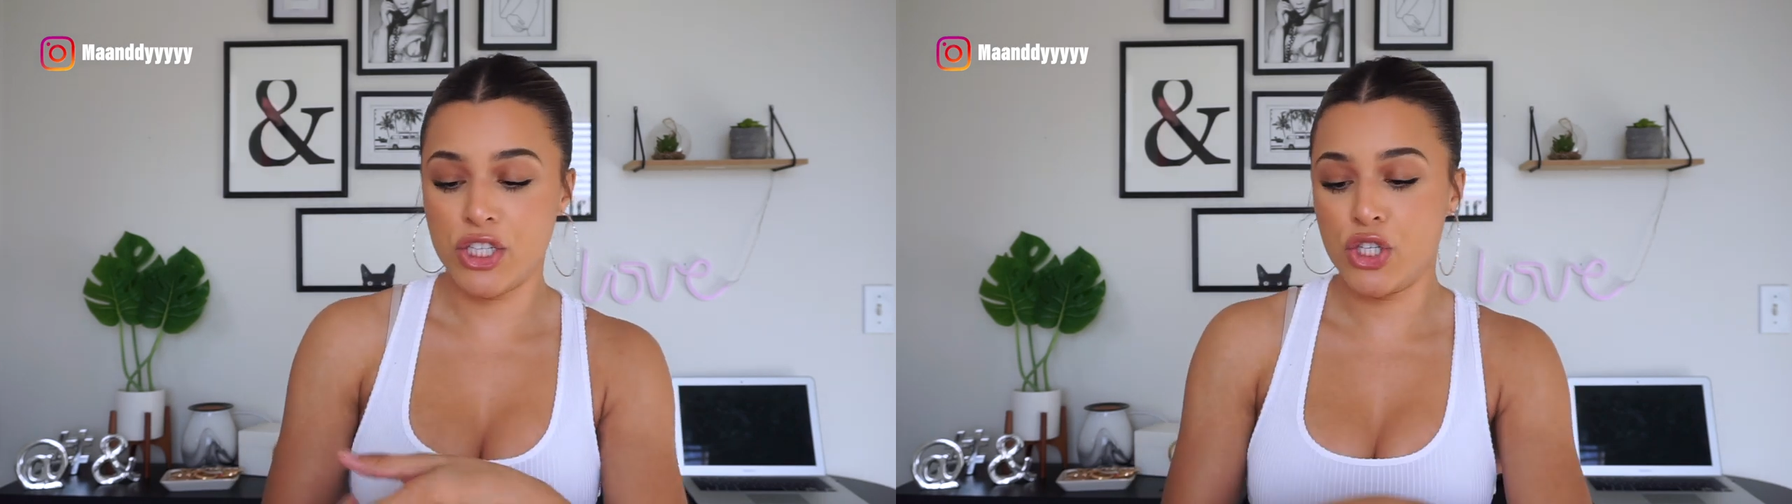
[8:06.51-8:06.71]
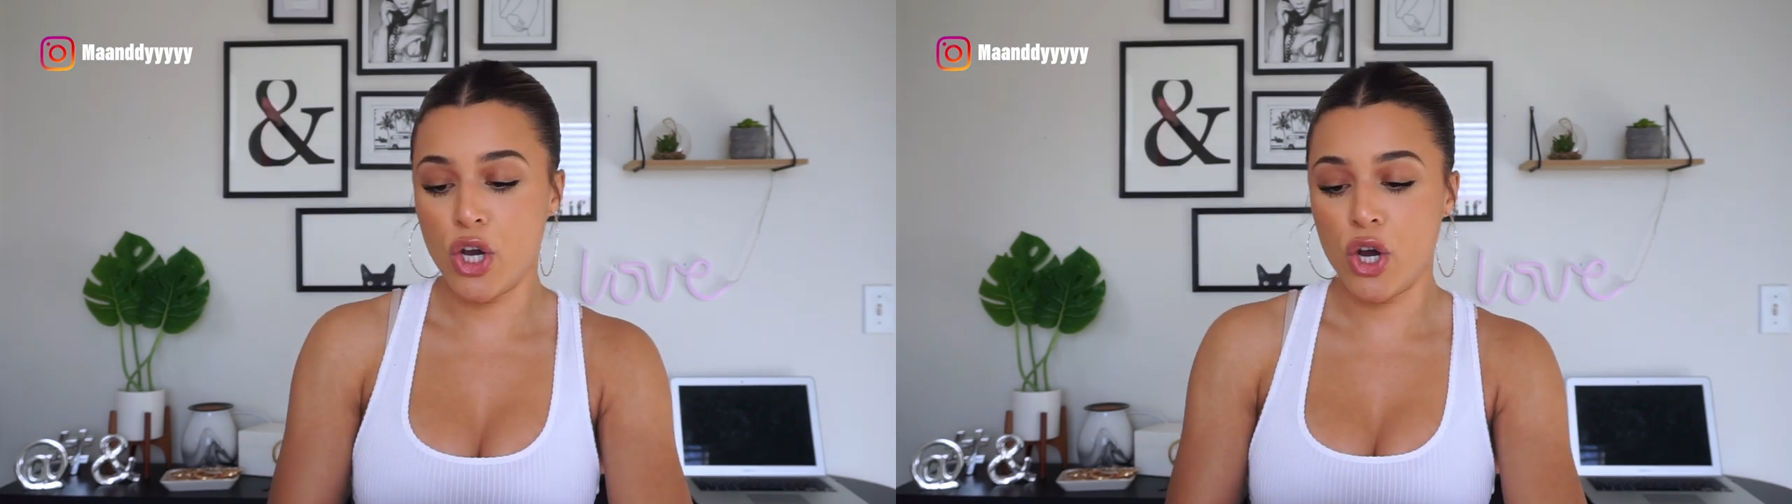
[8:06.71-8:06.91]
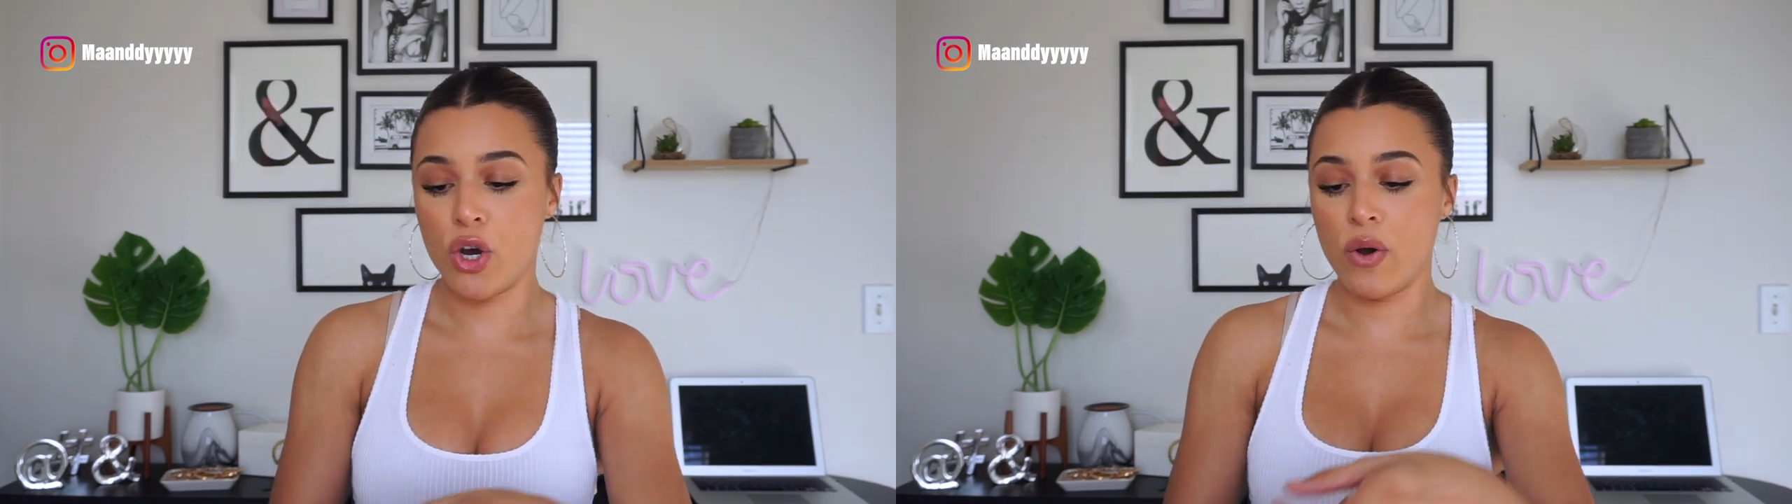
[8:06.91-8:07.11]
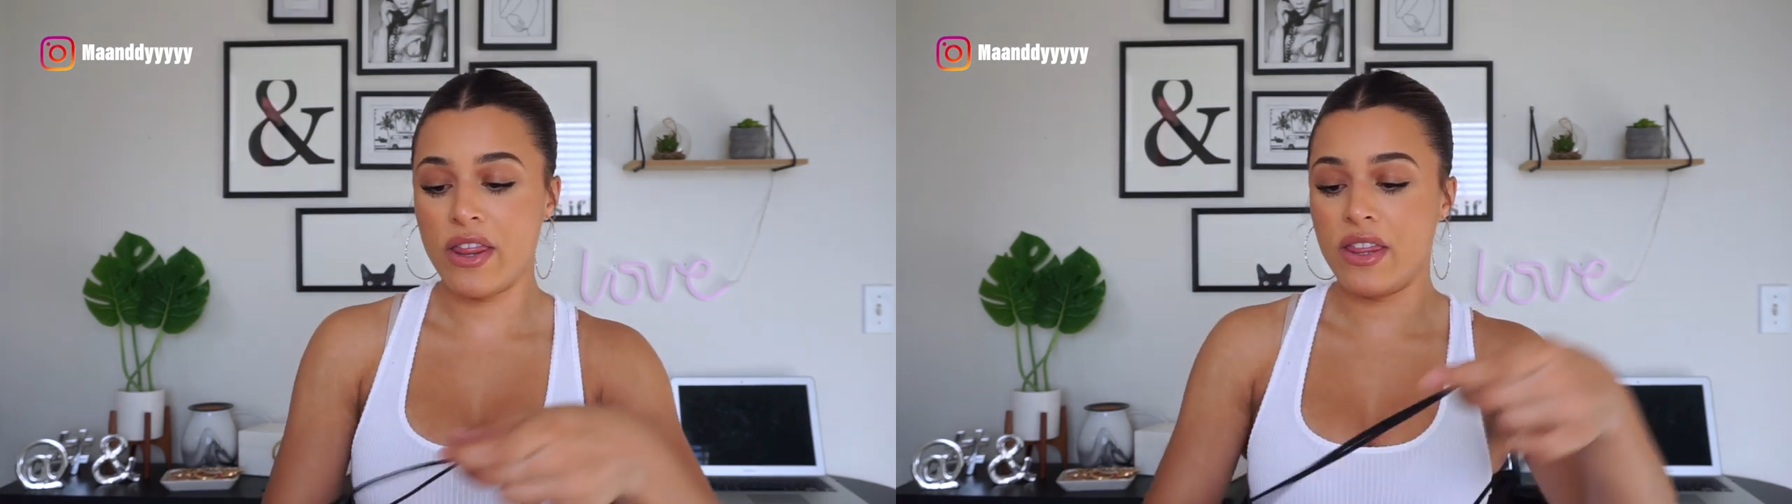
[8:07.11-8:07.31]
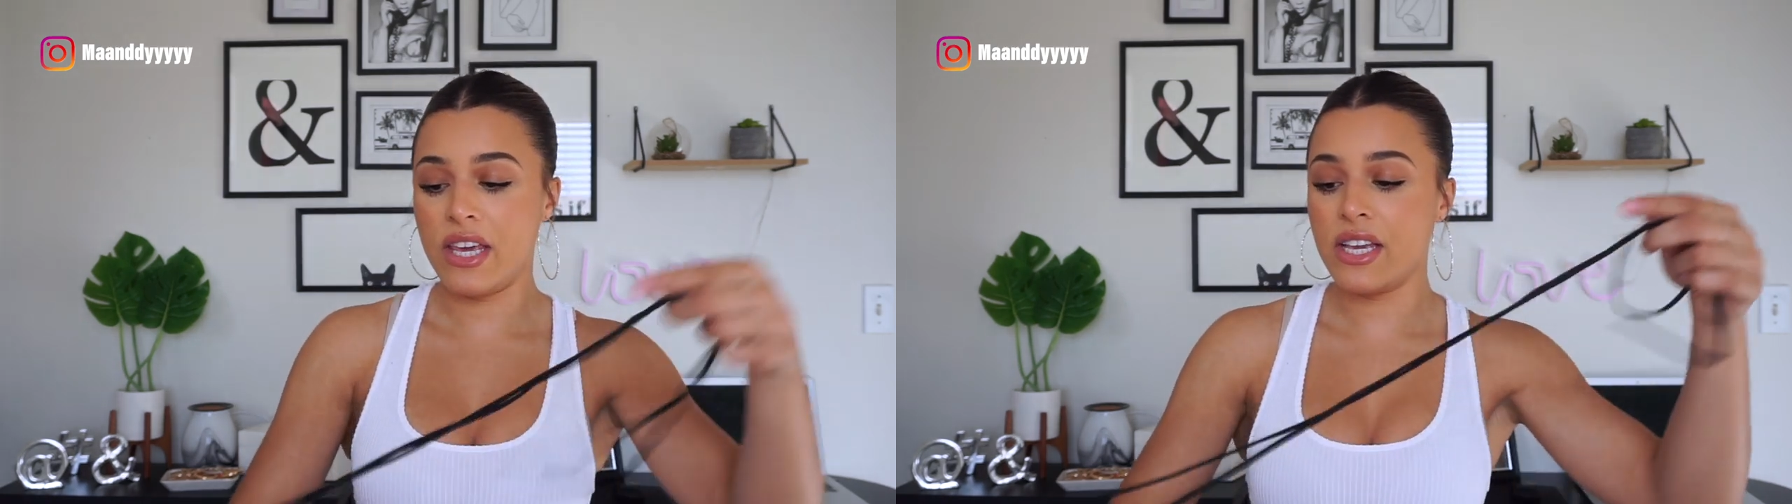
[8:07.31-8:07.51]
So
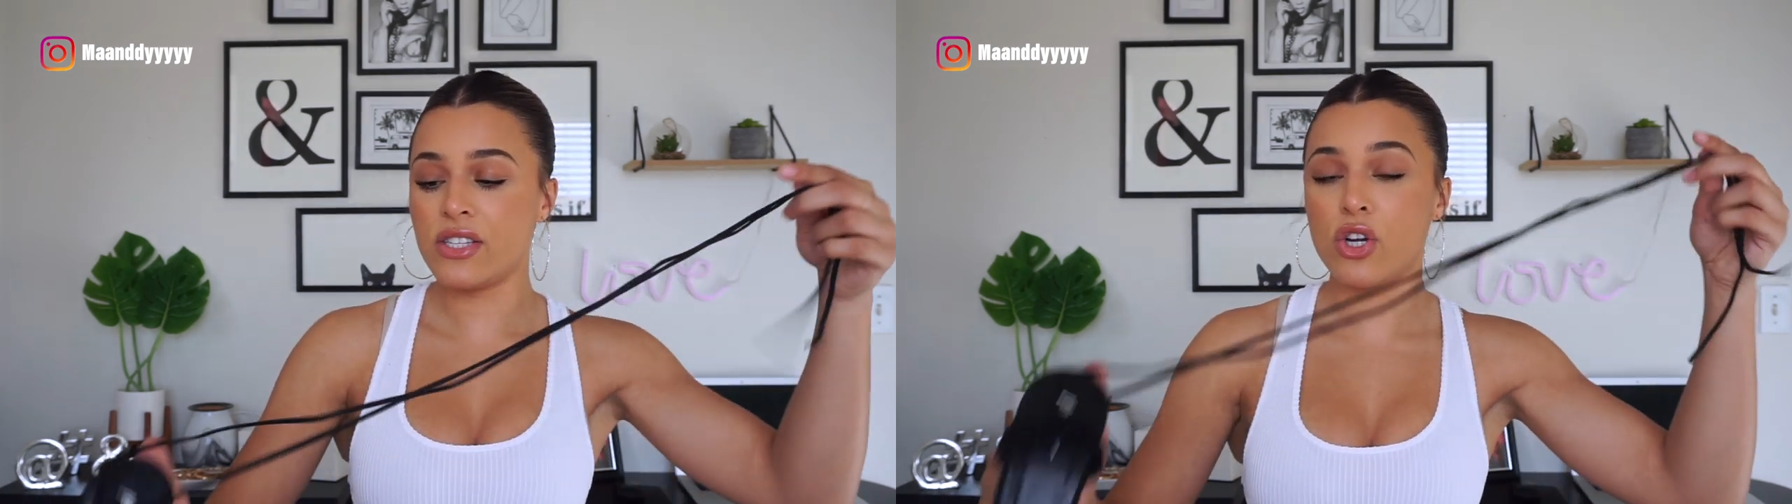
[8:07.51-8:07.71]
these